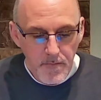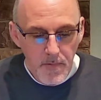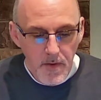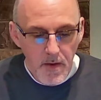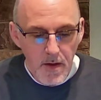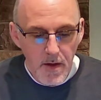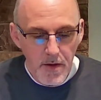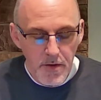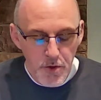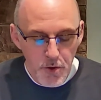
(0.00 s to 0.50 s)

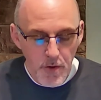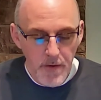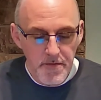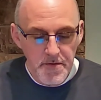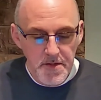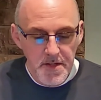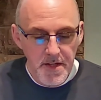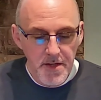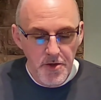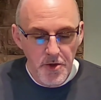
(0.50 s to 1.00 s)
you have
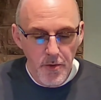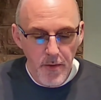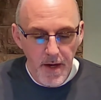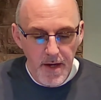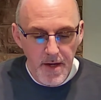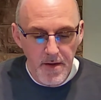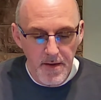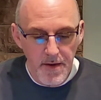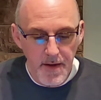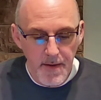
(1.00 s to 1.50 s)
seen
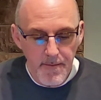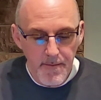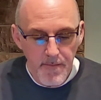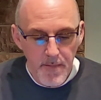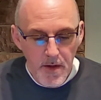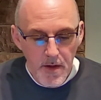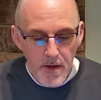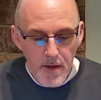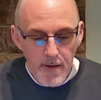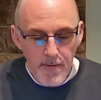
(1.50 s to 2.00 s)
correctly,
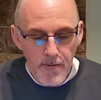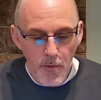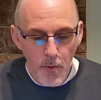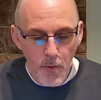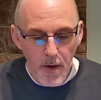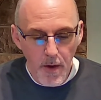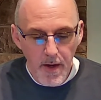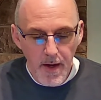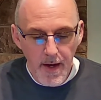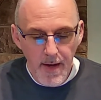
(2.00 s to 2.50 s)
for
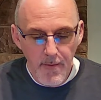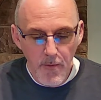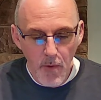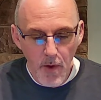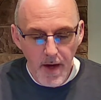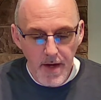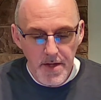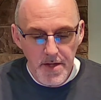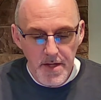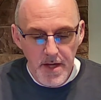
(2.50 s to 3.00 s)
what I am
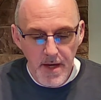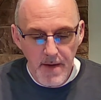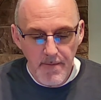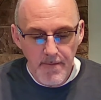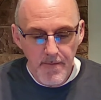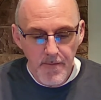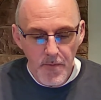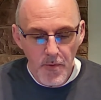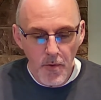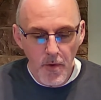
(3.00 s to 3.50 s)

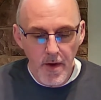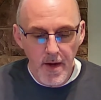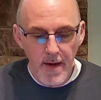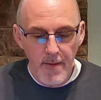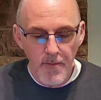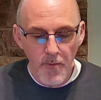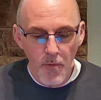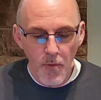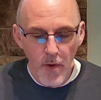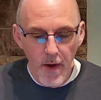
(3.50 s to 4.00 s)
watching
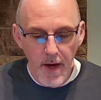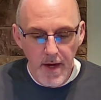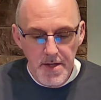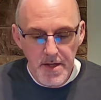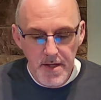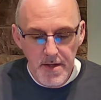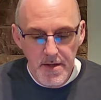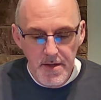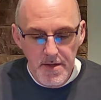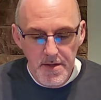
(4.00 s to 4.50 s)

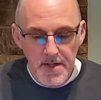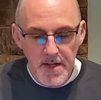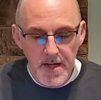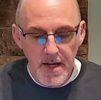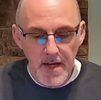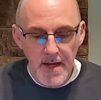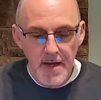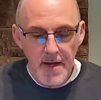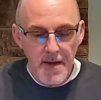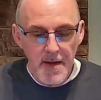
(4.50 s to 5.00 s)
to
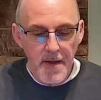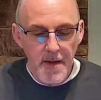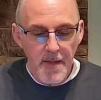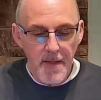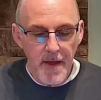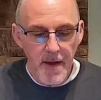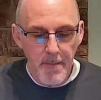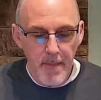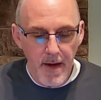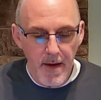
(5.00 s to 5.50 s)
see,
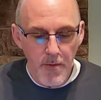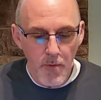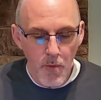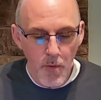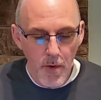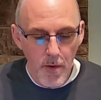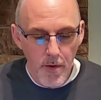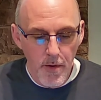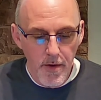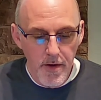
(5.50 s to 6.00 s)
that my
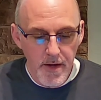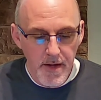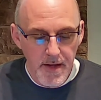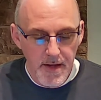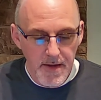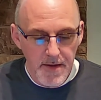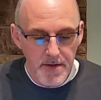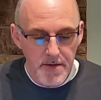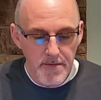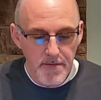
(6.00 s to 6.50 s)
word
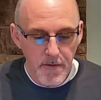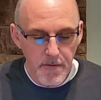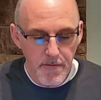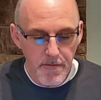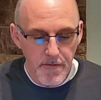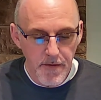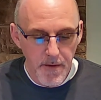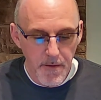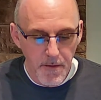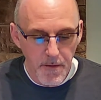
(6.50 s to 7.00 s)
is
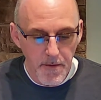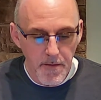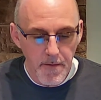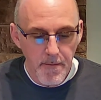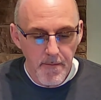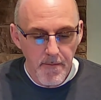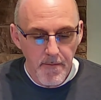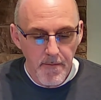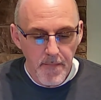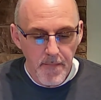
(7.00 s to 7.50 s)
fulfilled.
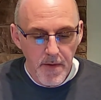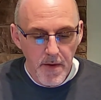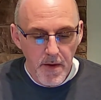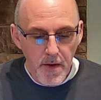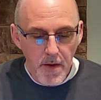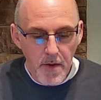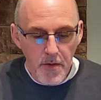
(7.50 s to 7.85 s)
The